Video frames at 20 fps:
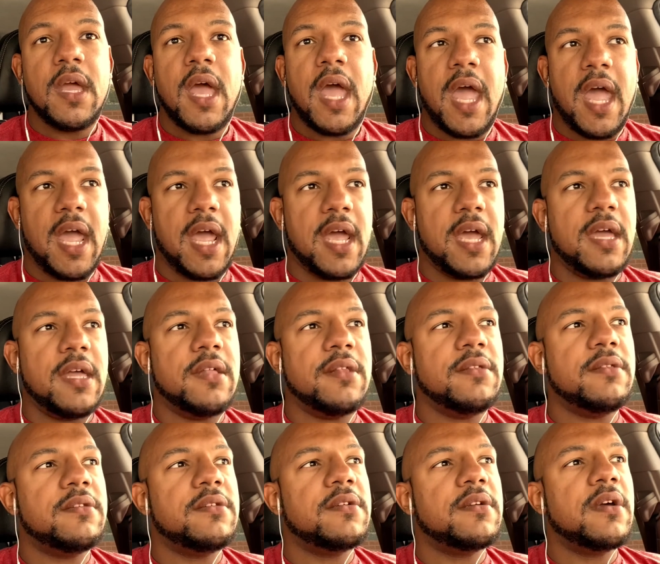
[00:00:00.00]

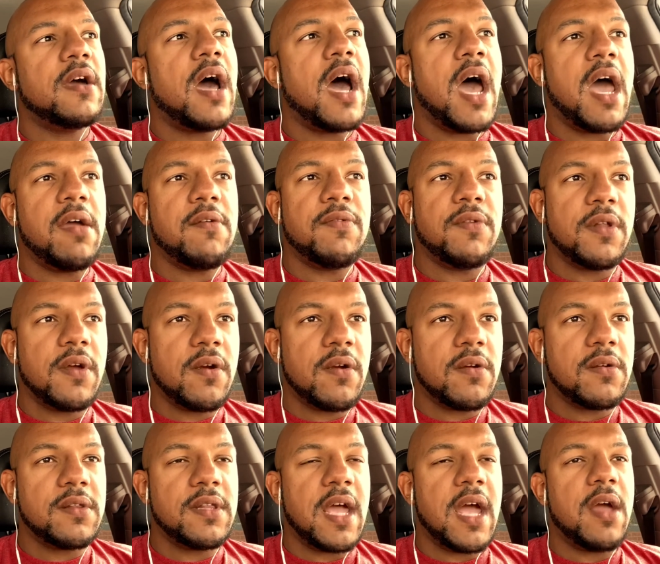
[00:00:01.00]
And I've
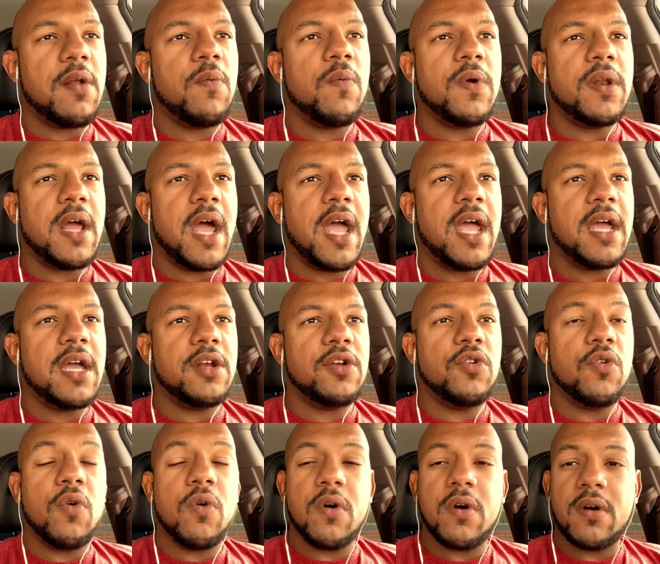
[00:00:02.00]
learned that when I
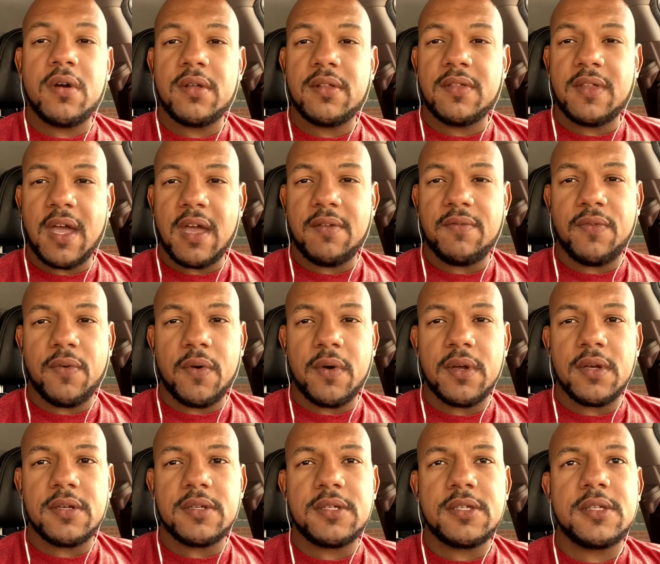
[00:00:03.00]
ignore that
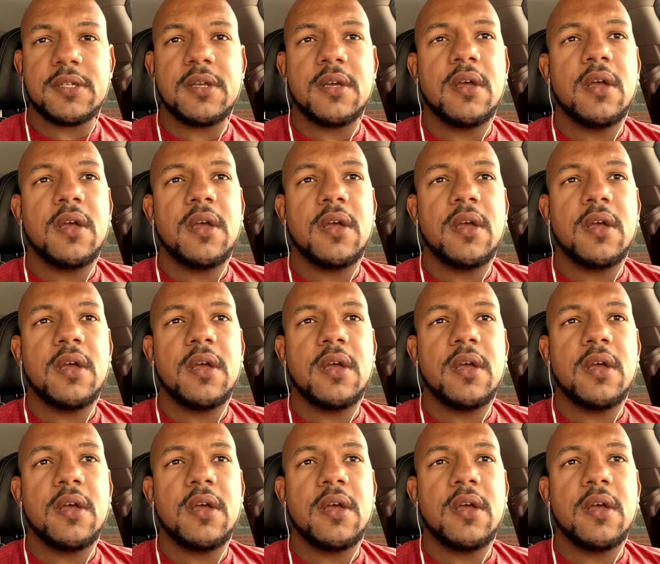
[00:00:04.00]
voice,